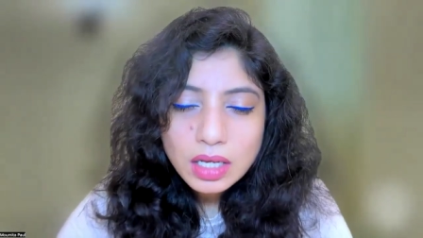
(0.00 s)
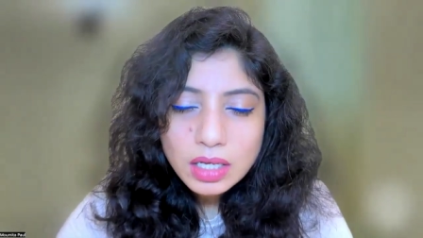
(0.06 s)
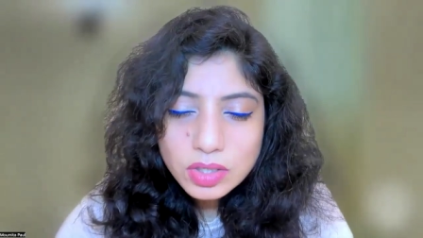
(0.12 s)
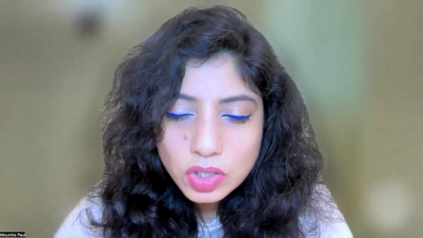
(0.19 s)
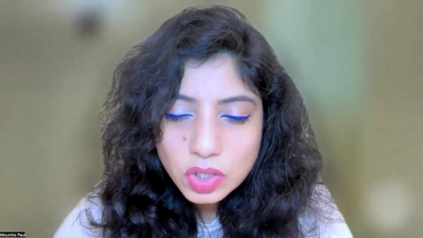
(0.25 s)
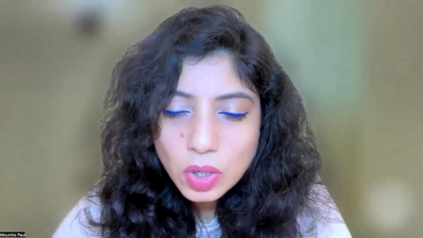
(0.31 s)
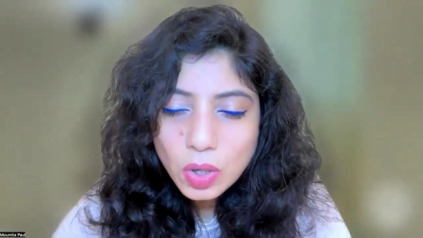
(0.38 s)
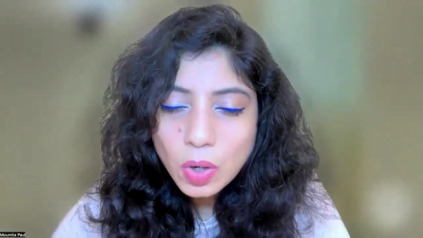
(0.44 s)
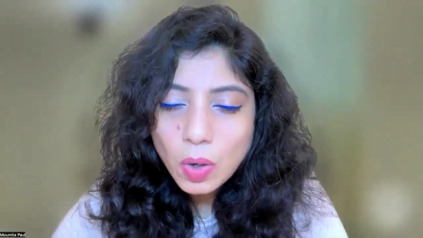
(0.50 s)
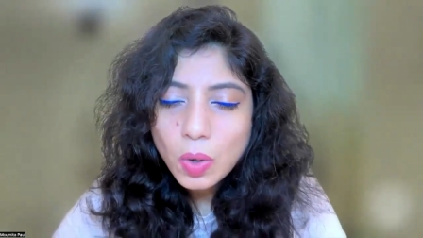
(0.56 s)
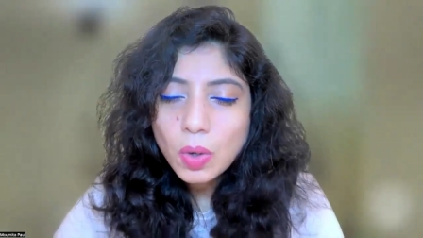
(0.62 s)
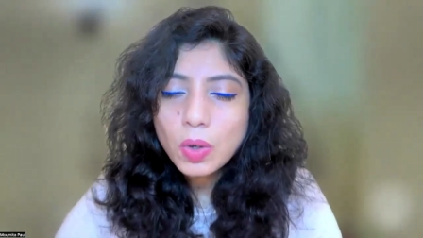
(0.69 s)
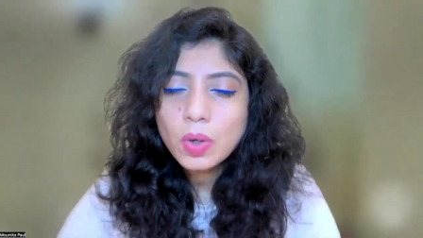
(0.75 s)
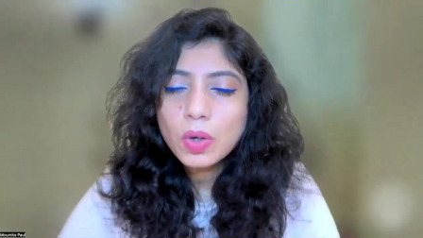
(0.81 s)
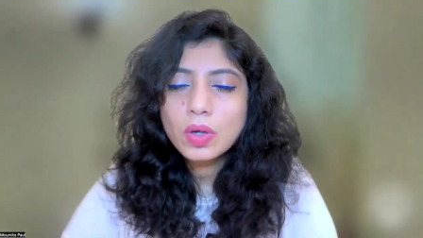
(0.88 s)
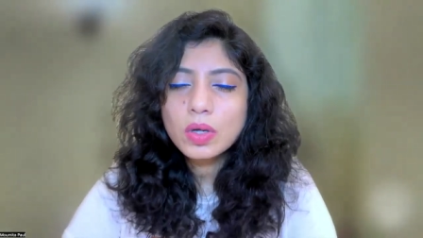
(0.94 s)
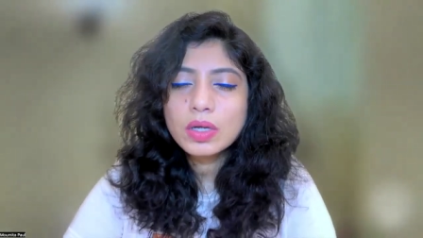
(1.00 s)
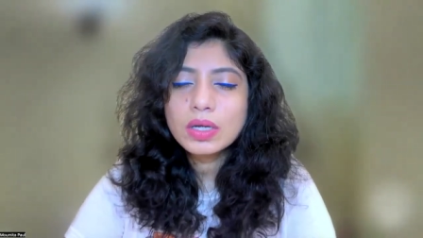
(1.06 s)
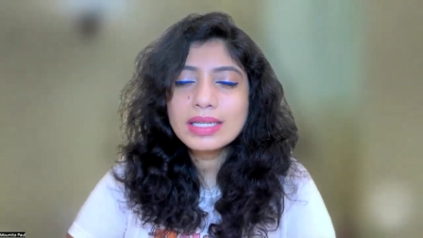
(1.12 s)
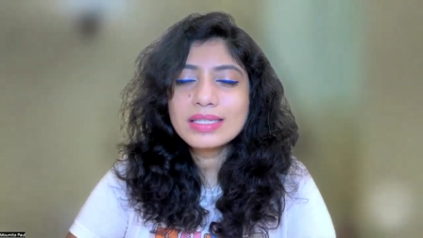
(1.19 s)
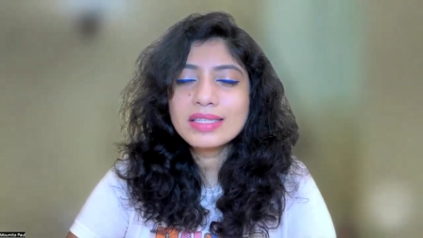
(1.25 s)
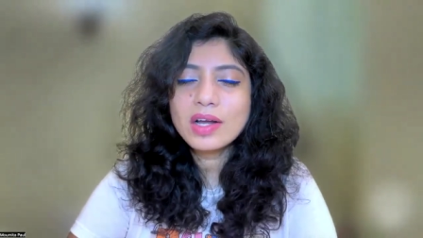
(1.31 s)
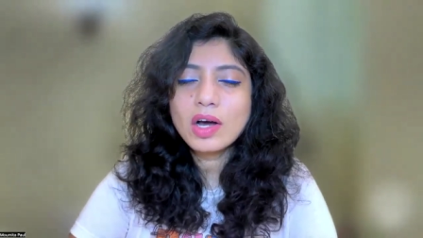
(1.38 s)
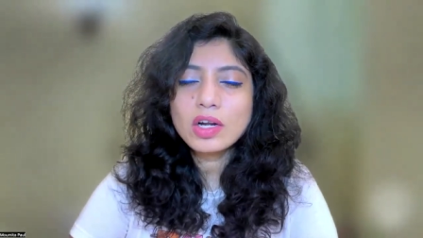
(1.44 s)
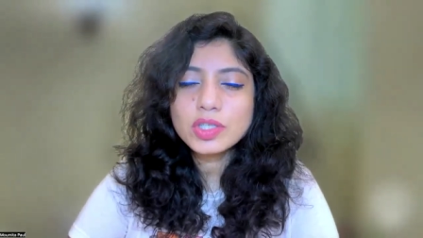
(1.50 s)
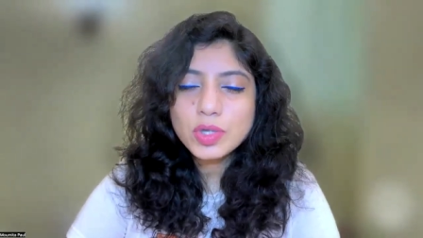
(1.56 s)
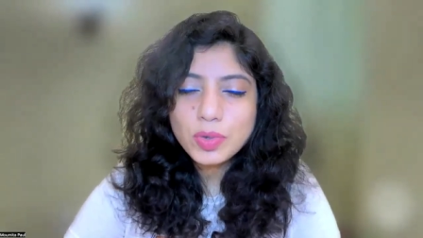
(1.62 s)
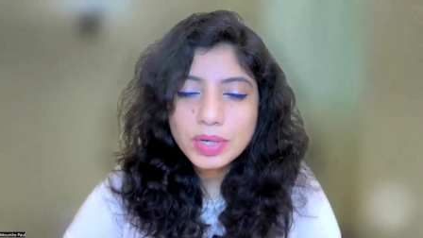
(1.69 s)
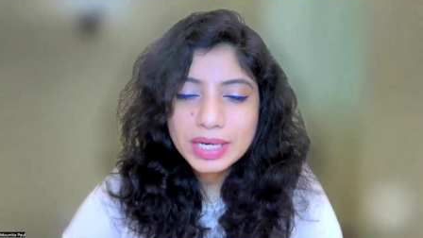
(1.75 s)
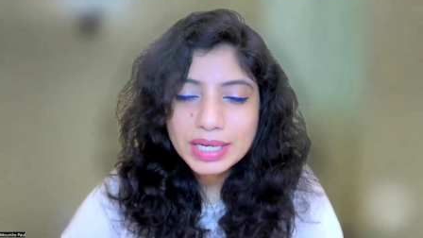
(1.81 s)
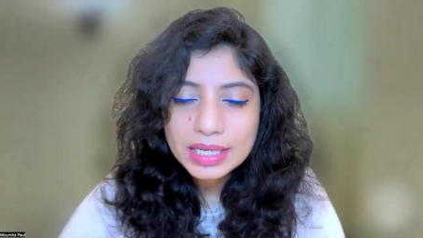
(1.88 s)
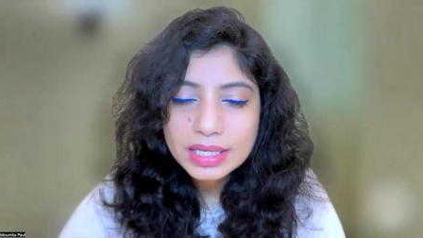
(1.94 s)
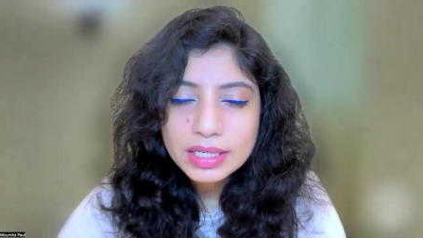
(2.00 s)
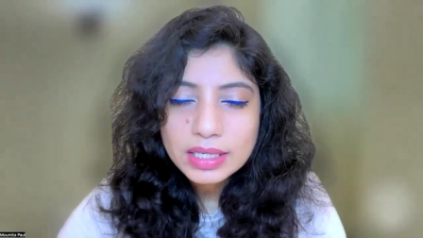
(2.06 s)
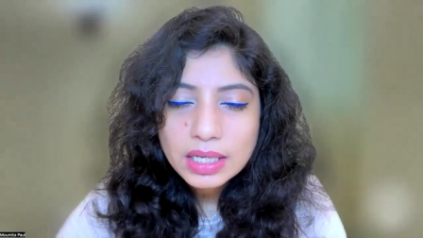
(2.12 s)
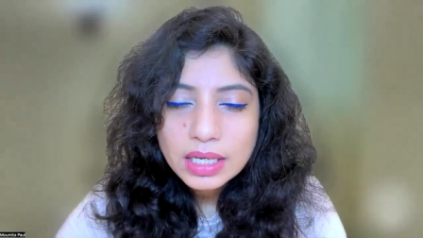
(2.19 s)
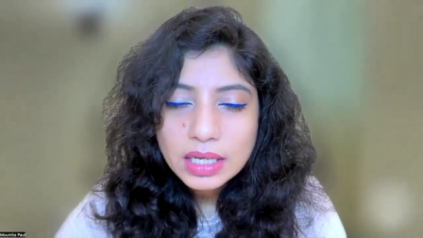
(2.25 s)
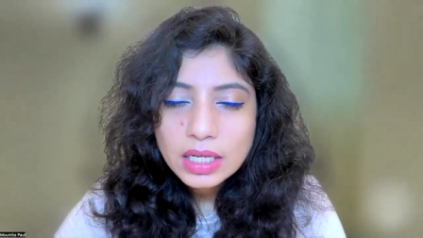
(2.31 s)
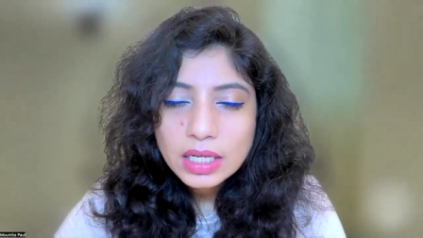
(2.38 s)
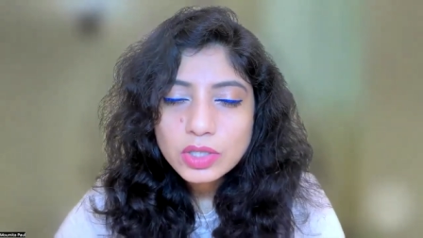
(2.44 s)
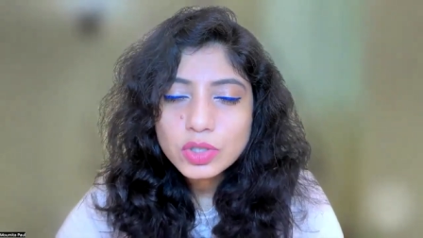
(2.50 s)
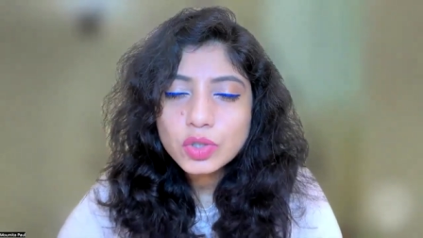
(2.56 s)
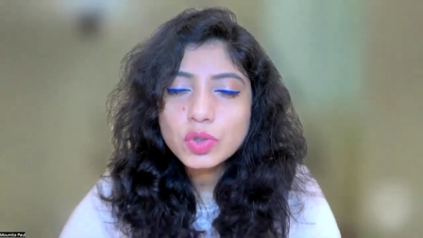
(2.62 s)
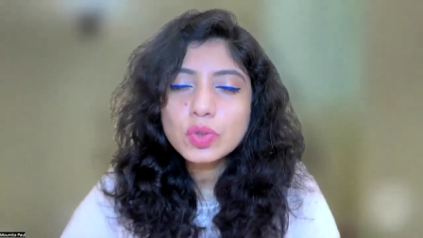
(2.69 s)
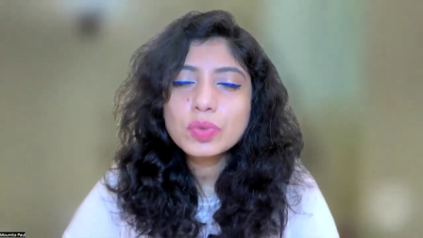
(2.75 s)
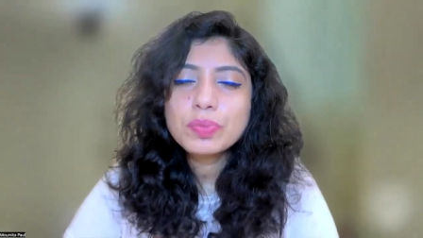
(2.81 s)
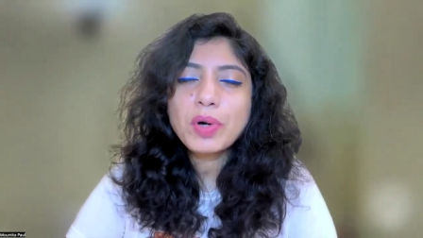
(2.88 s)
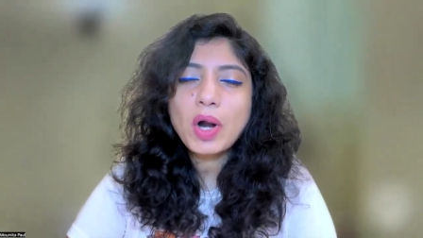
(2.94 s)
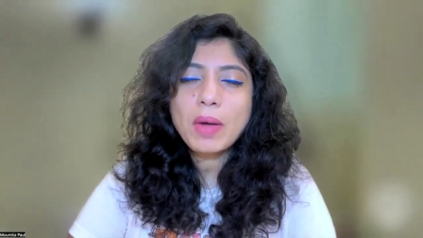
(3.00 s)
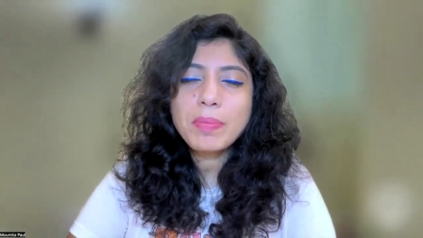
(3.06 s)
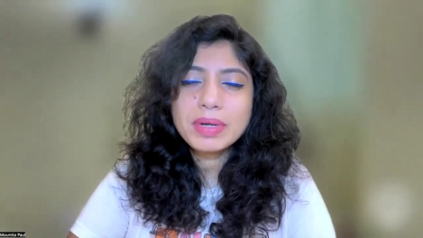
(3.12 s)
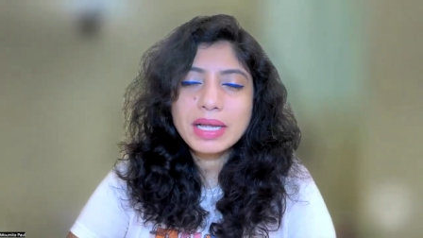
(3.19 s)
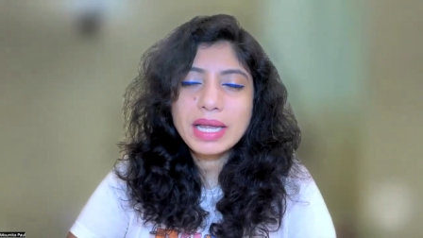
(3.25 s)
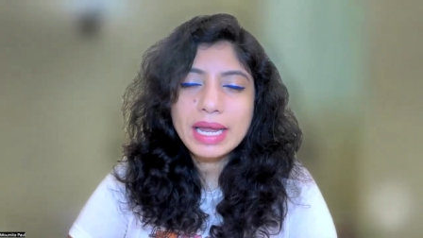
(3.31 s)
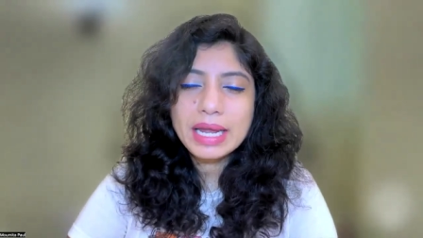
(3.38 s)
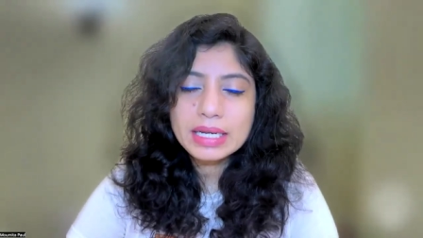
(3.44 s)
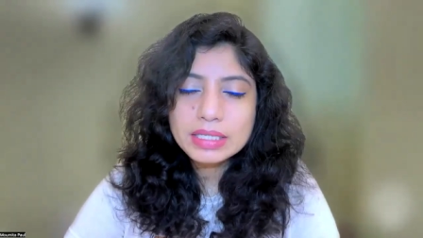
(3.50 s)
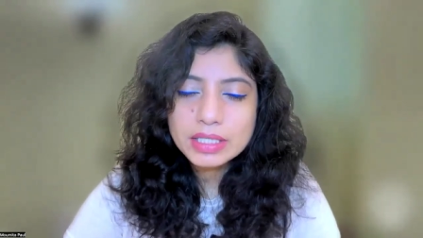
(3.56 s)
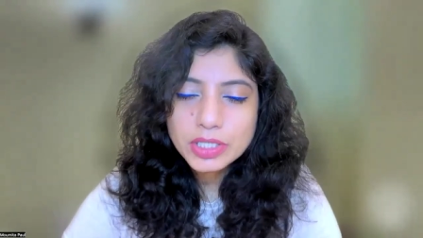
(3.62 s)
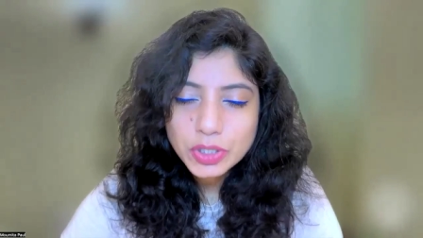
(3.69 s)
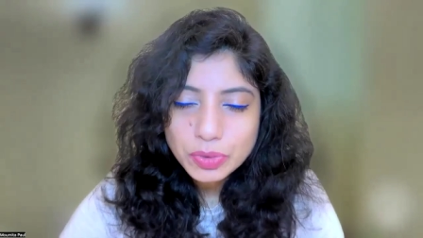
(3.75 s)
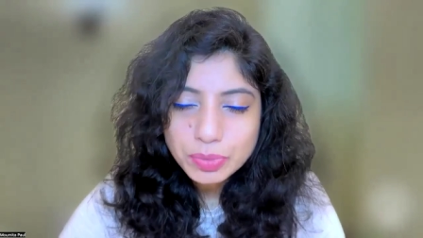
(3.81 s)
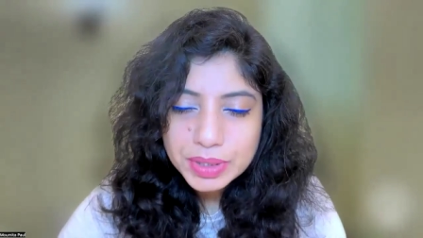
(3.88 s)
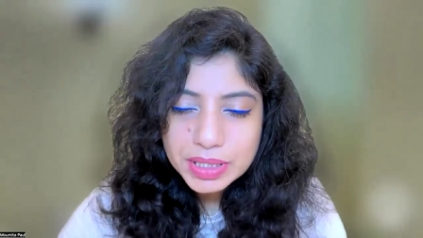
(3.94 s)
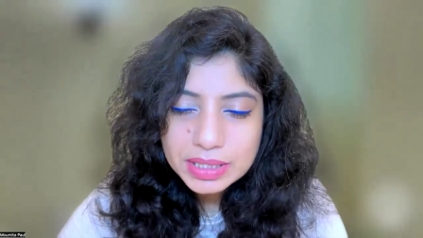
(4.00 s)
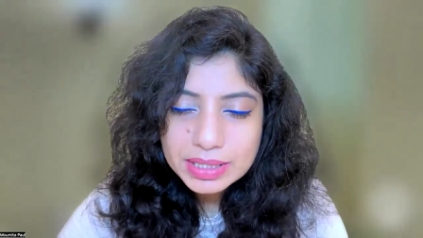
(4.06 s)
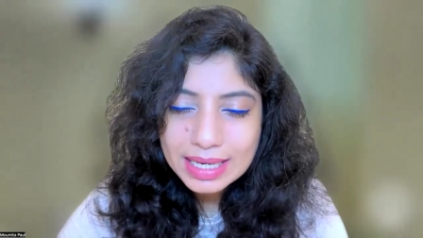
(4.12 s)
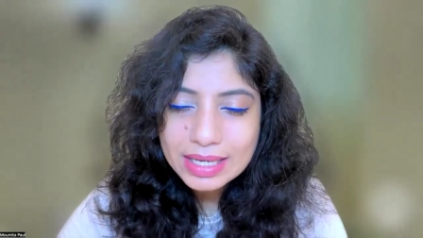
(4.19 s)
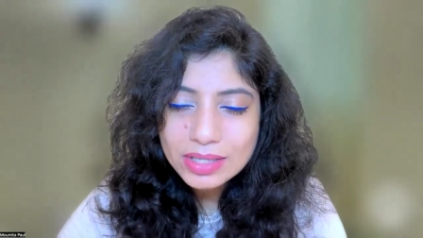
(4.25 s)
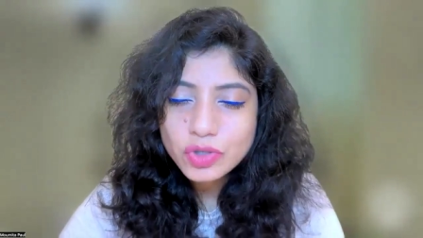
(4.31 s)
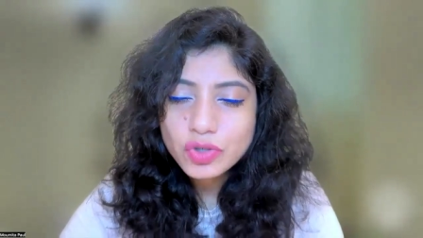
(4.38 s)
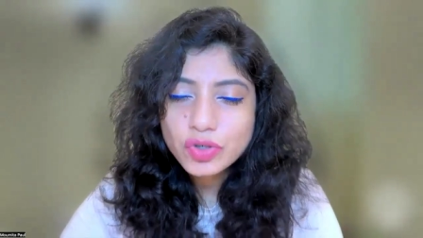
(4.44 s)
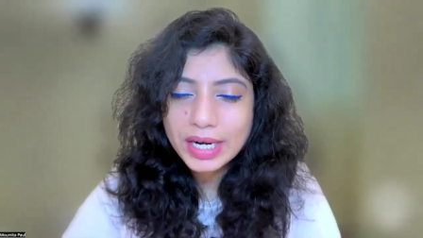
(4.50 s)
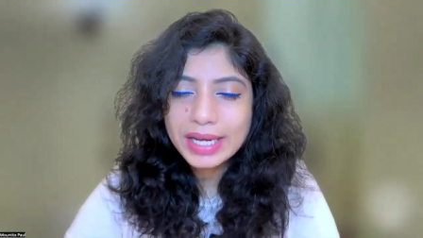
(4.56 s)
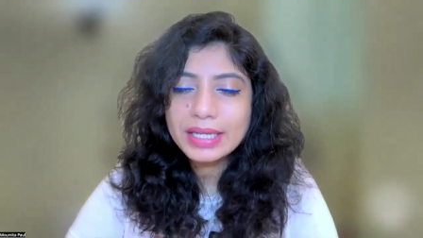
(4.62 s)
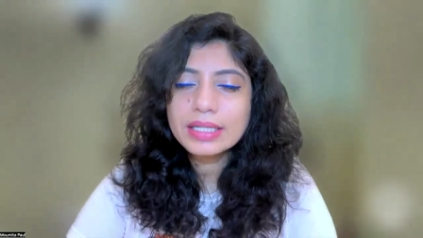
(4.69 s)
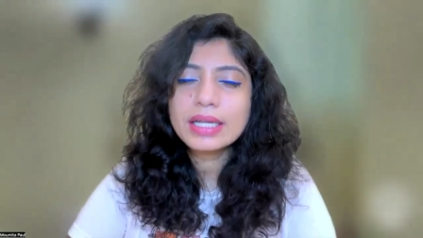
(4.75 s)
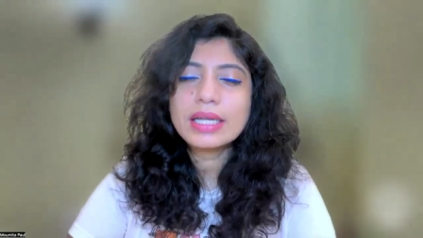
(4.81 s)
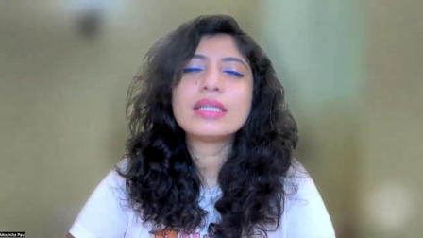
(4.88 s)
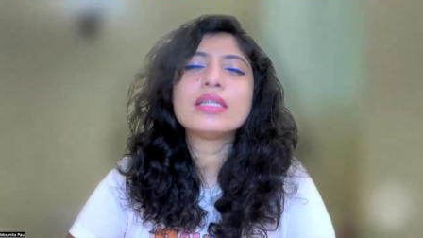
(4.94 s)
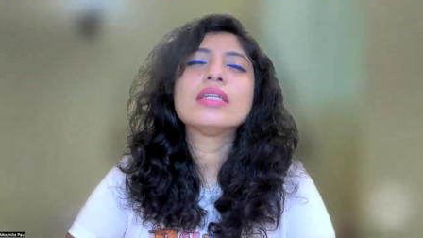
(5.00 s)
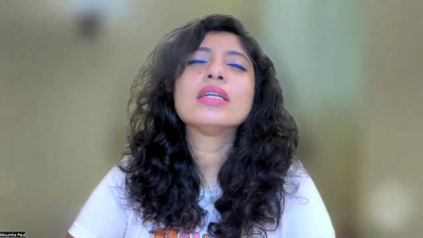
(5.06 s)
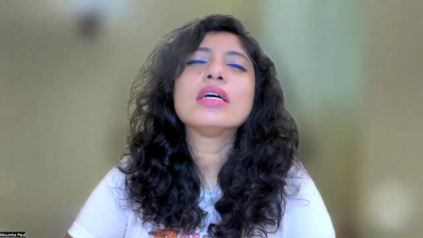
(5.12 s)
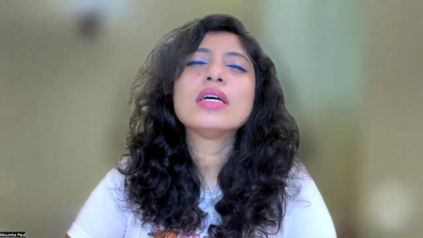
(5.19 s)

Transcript: So it's not only to propagate humans and strengthen